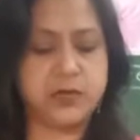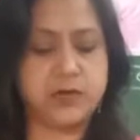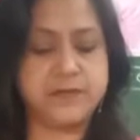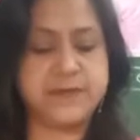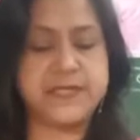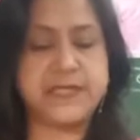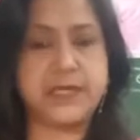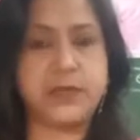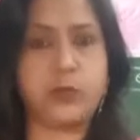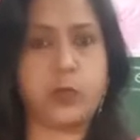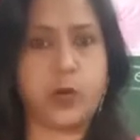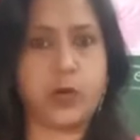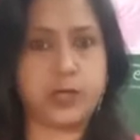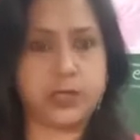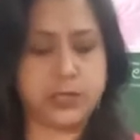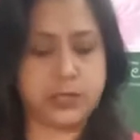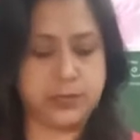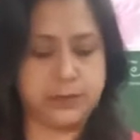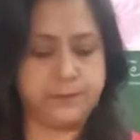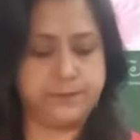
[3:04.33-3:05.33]
of
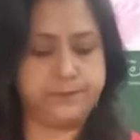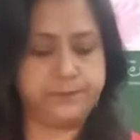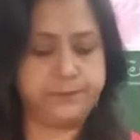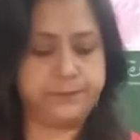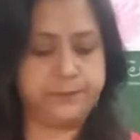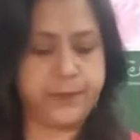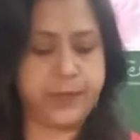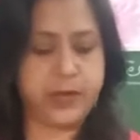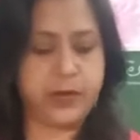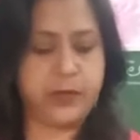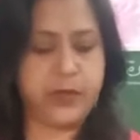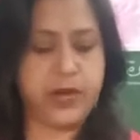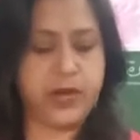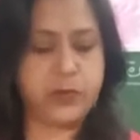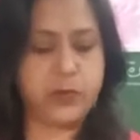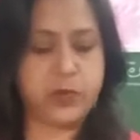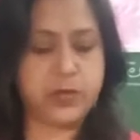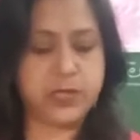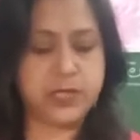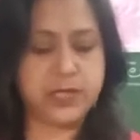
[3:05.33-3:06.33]
seawater.
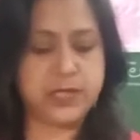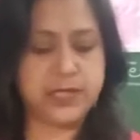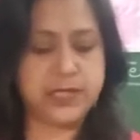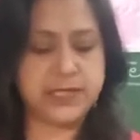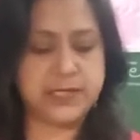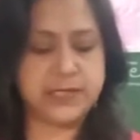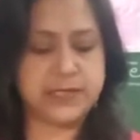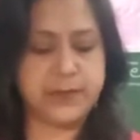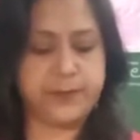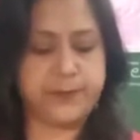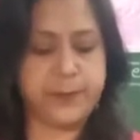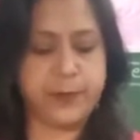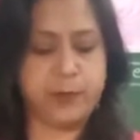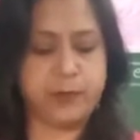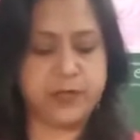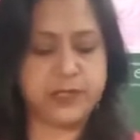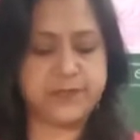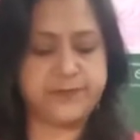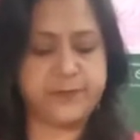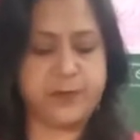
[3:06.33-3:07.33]
Rainwater is the
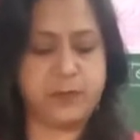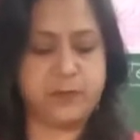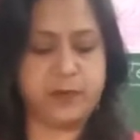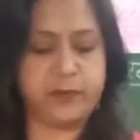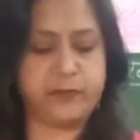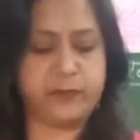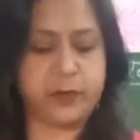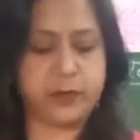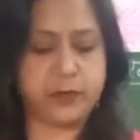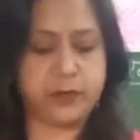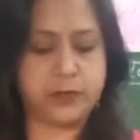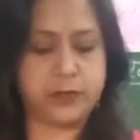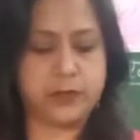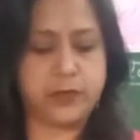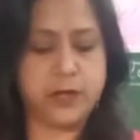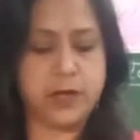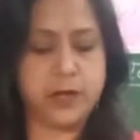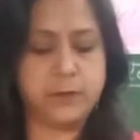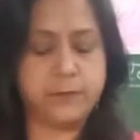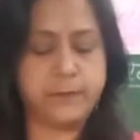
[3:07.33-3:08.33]
purest form of water.
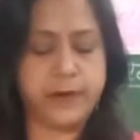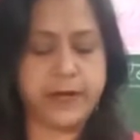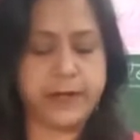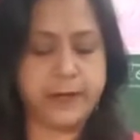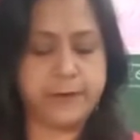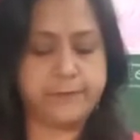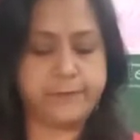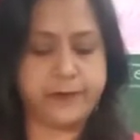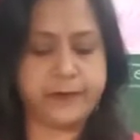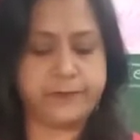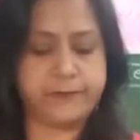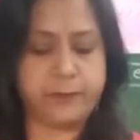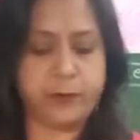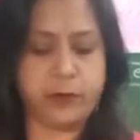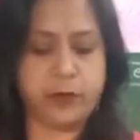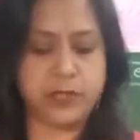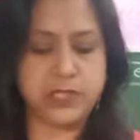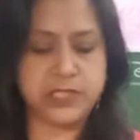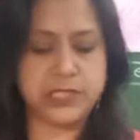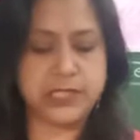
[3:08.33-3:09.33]
When it
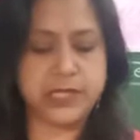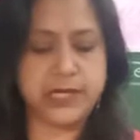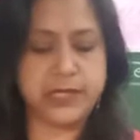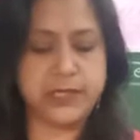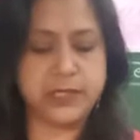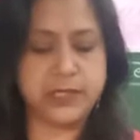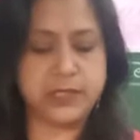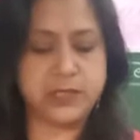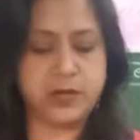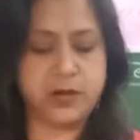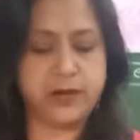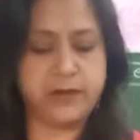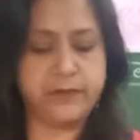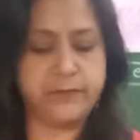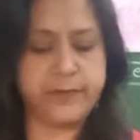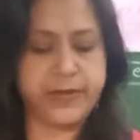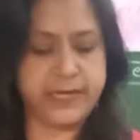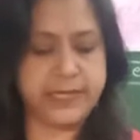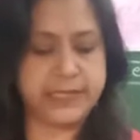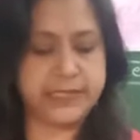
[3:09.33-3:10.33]
falls, it dissolves
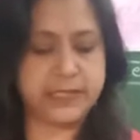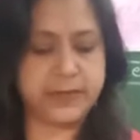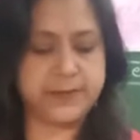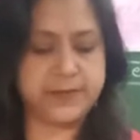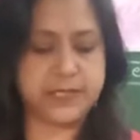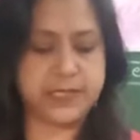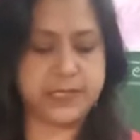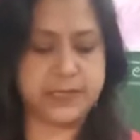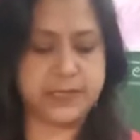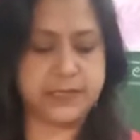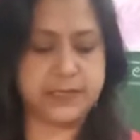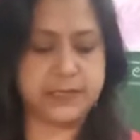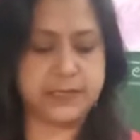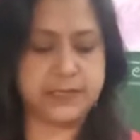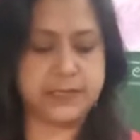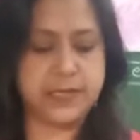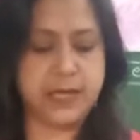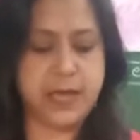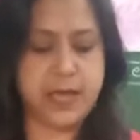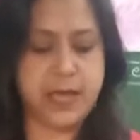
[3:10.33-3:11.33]
many
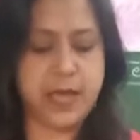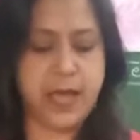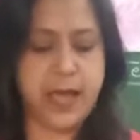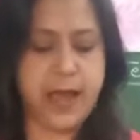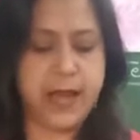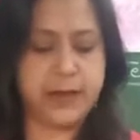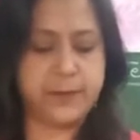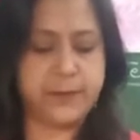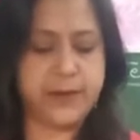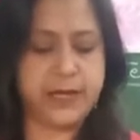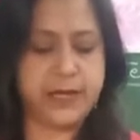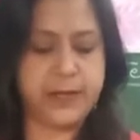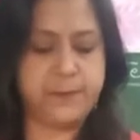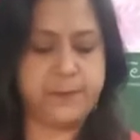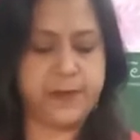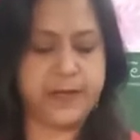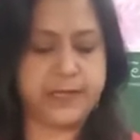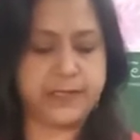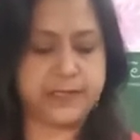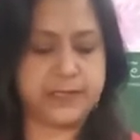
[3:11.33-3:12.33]
substances. At many
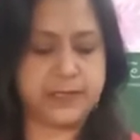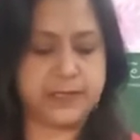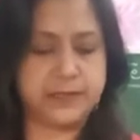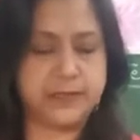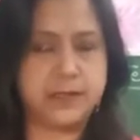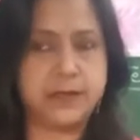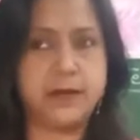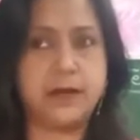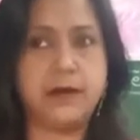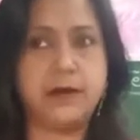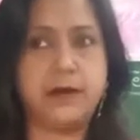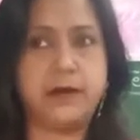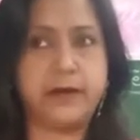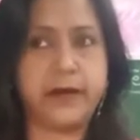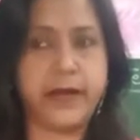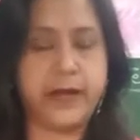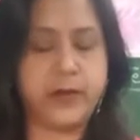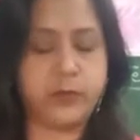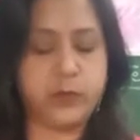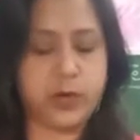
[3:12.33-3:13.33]
places,
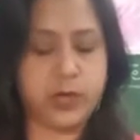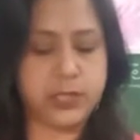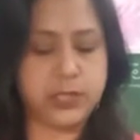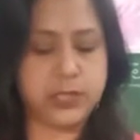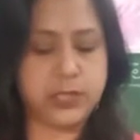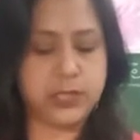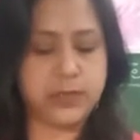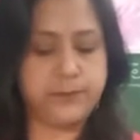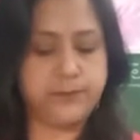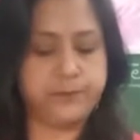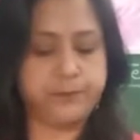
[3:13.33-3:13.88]
rainwater,